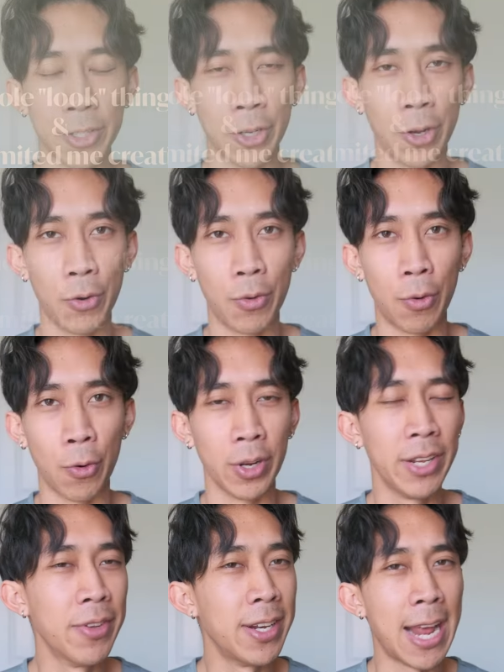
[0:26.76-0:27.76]
ago, or
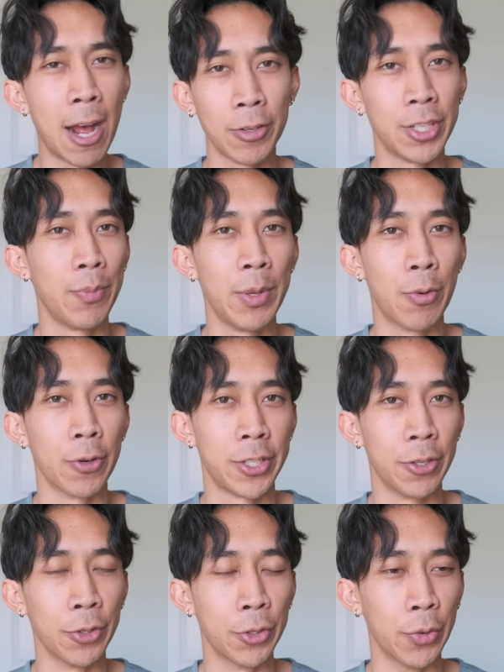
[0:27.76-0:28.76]
even now, some people are
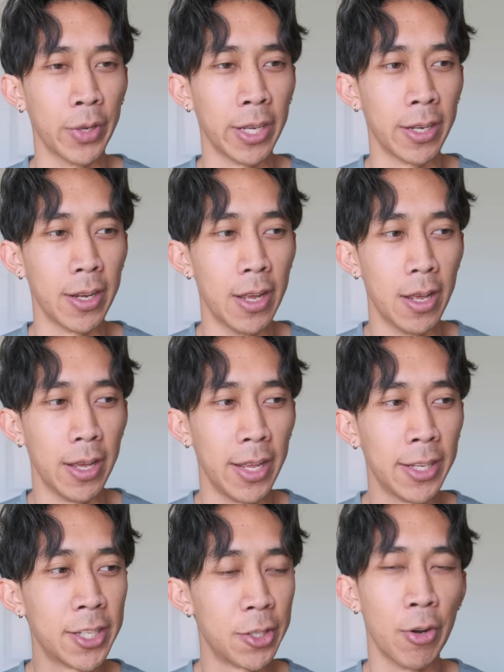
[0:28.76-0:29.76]
still doing it.
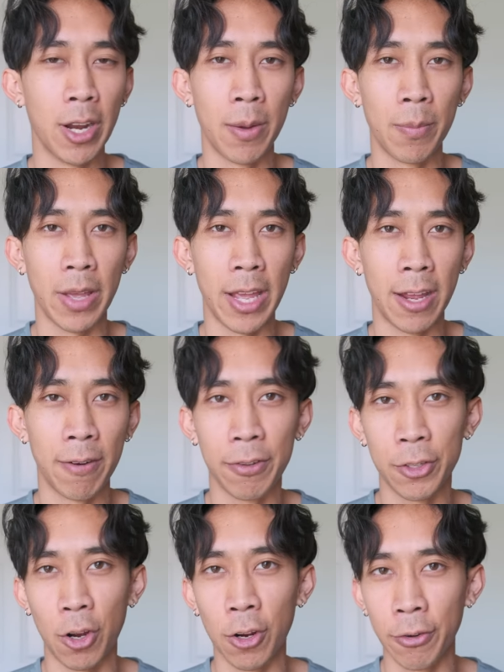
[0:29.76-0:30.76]
Instagram and
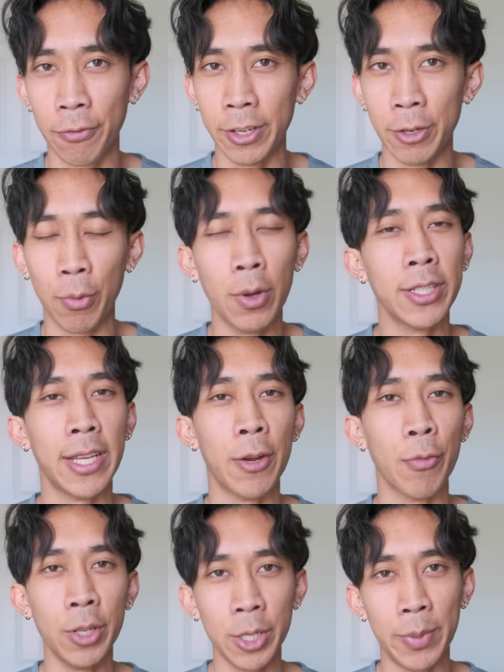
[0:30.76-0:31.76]
photography was a
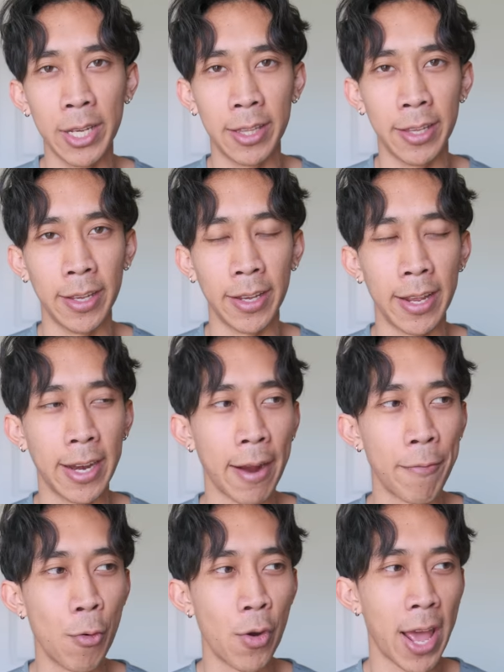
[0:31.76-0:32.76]
really big thing, and
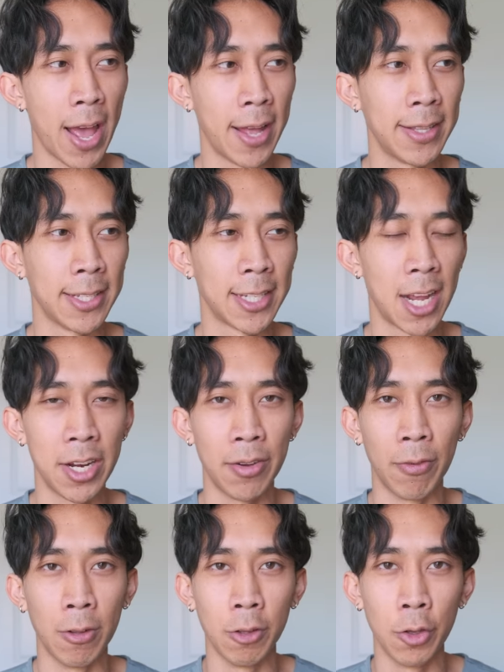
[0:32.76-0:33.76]
everyone had this kind
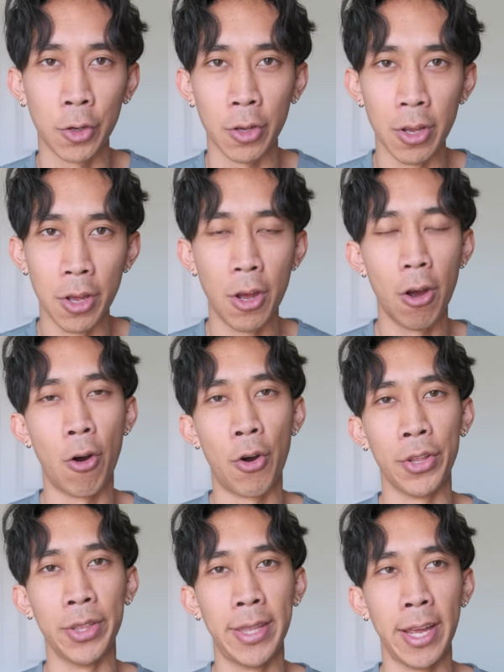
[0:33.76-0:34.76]
of look
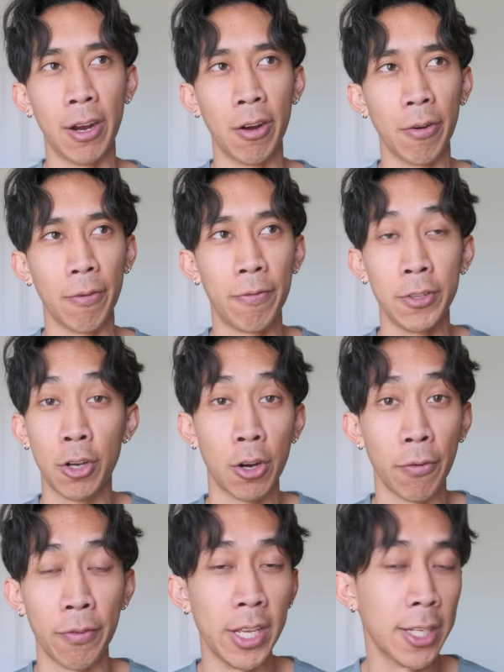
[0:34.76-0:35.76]
on their
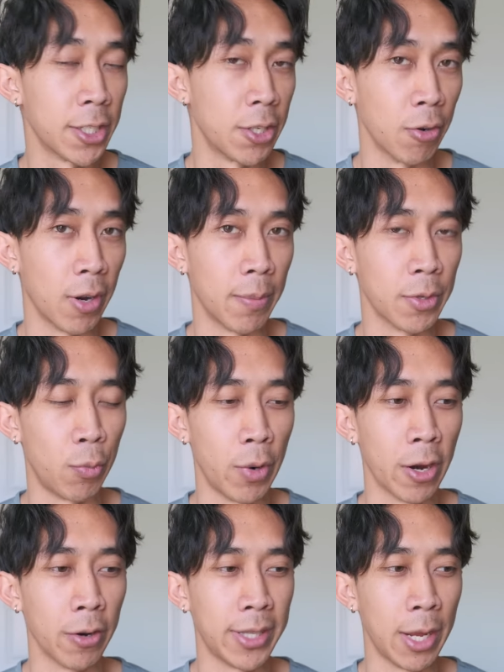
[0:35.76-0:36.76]
photography Instagrams
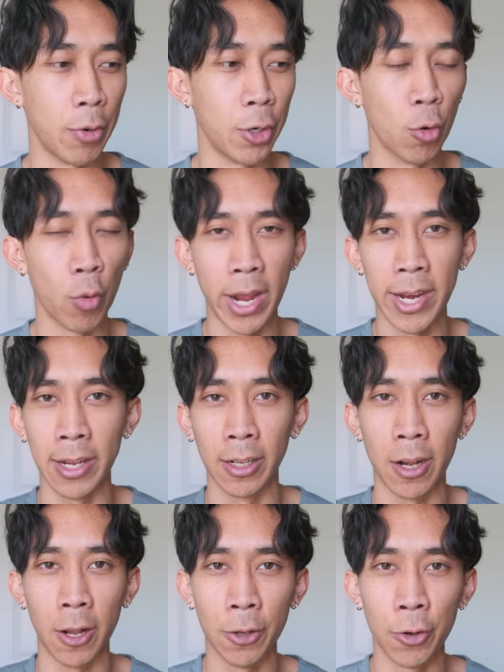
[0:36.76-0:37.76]
where they would grade and
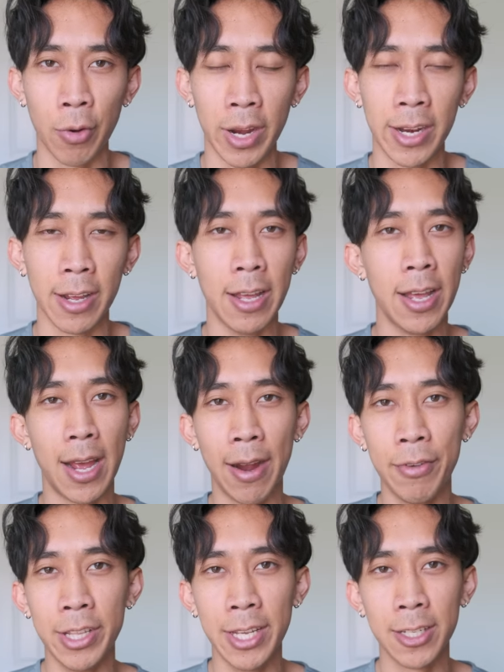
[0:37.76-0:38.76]
color grade
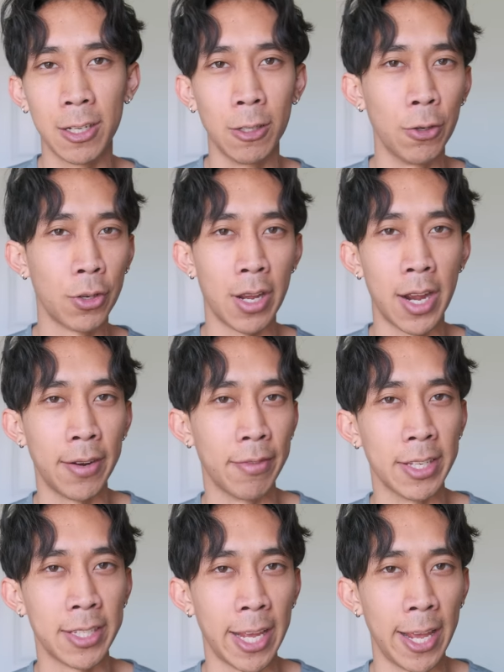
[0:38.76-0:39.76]
everything to look kind of the
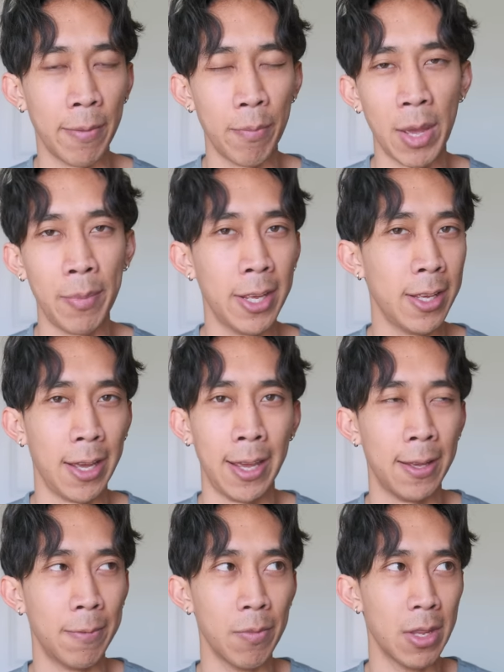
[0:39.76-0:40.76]
same, maybe
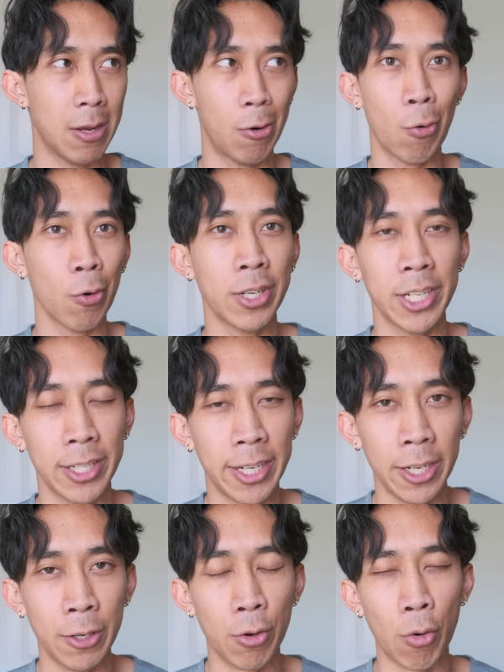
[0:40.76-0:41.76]
a orange and
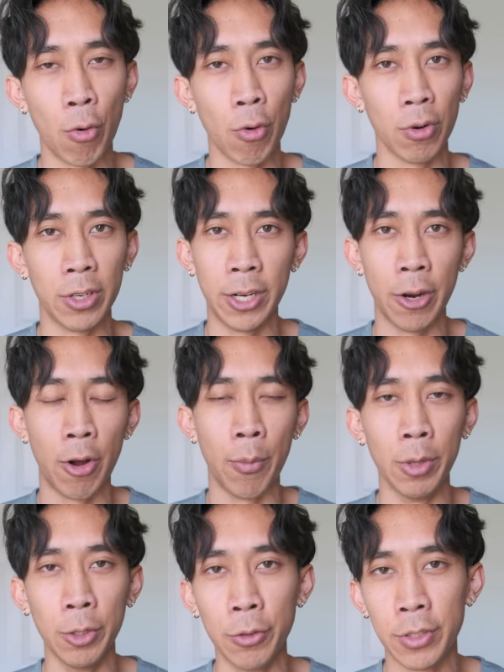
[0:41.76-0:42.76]
teal, or you know, a
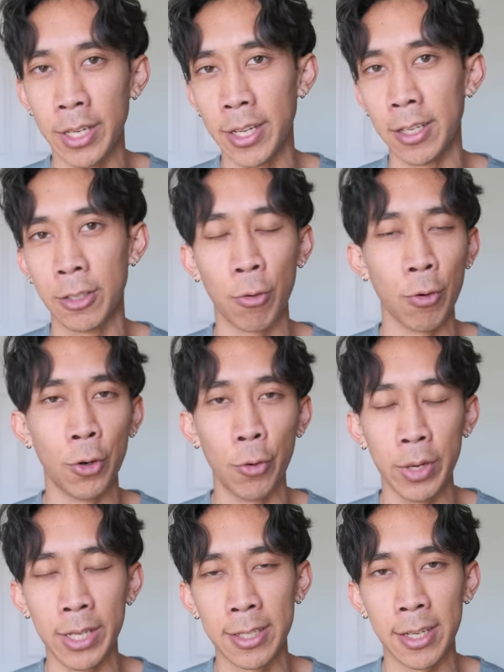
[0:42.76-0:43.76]
blue tint or a
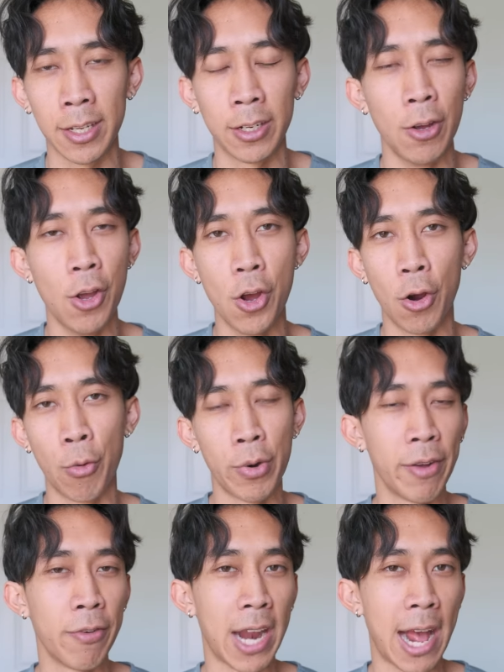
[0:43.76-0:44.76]
green tint or
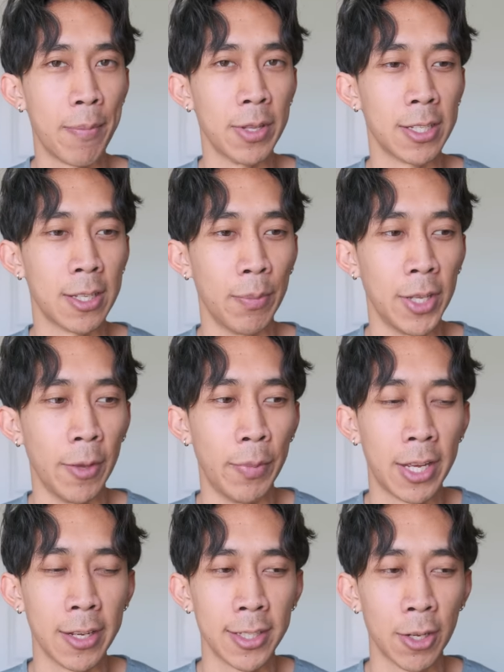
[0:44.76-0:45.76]
whatever it happens to be,
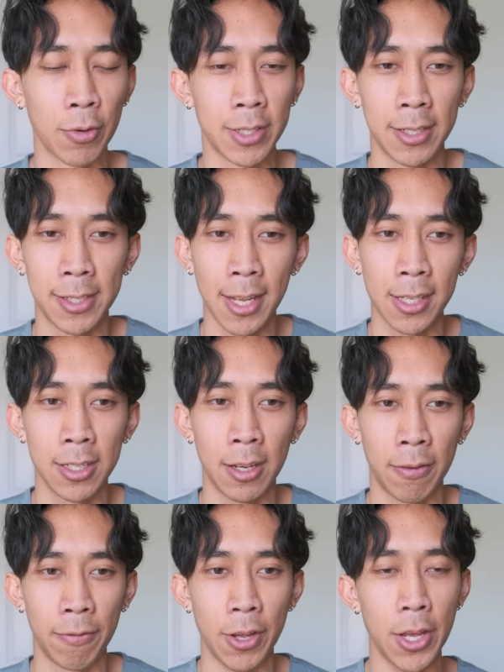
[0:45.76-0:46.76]
because there was a sense
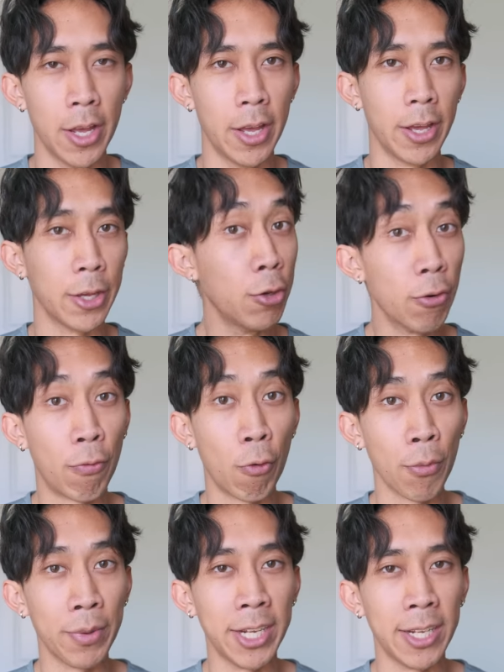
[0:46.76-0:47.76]
of
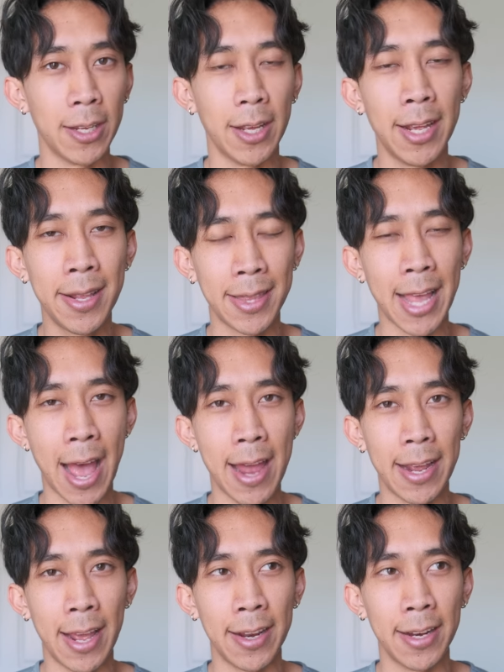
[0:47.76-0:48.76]
uniformity in that,
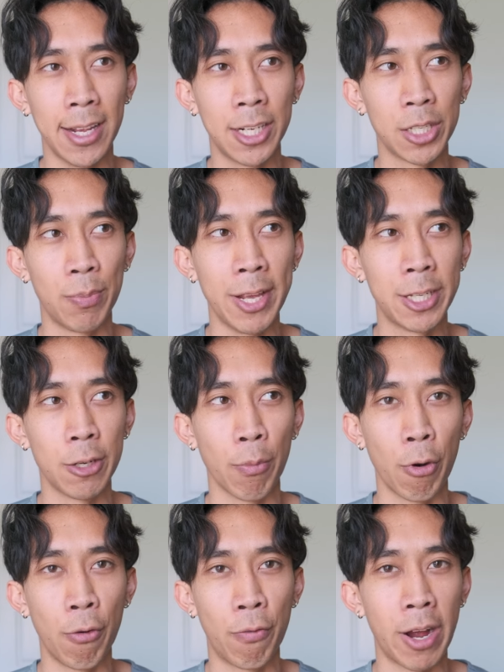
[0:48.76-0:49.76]
and it just makes your
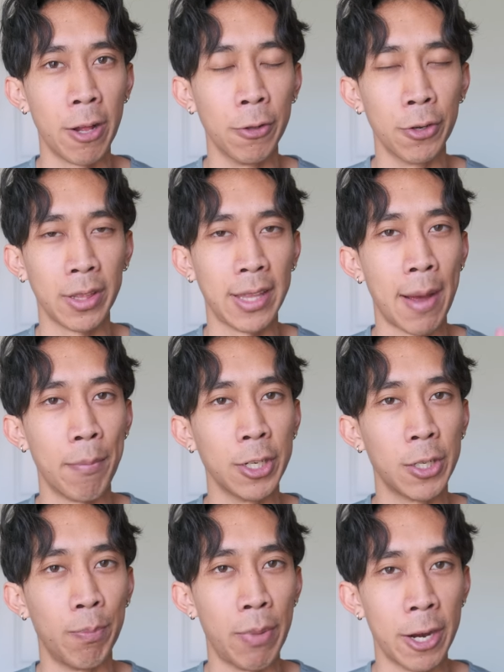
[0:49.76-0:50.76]
profile look that
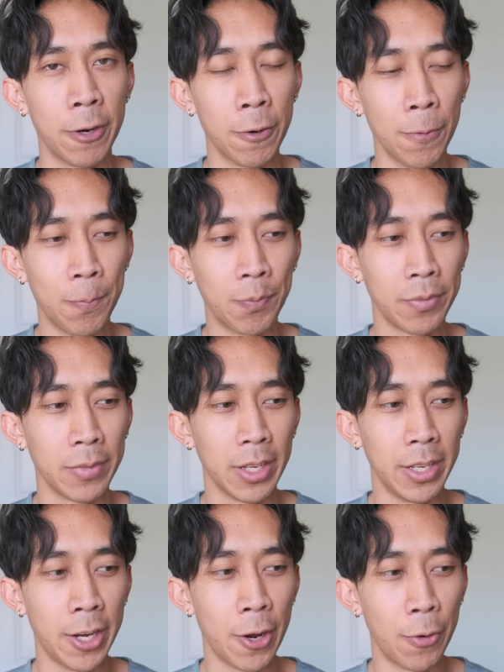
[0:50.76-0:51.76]
much better,
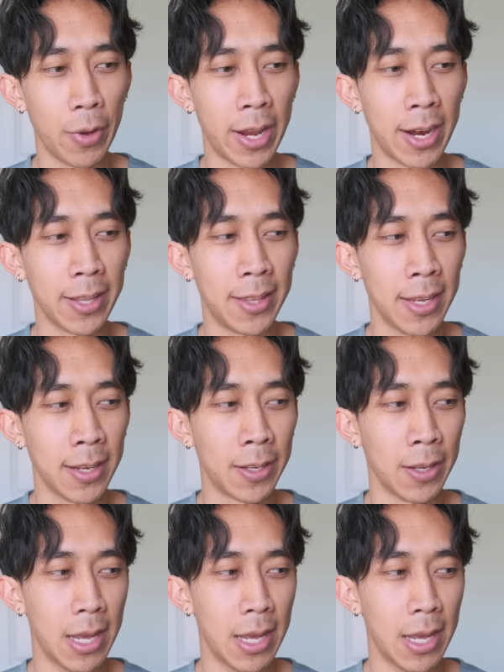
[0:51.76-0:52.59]
you know. And I think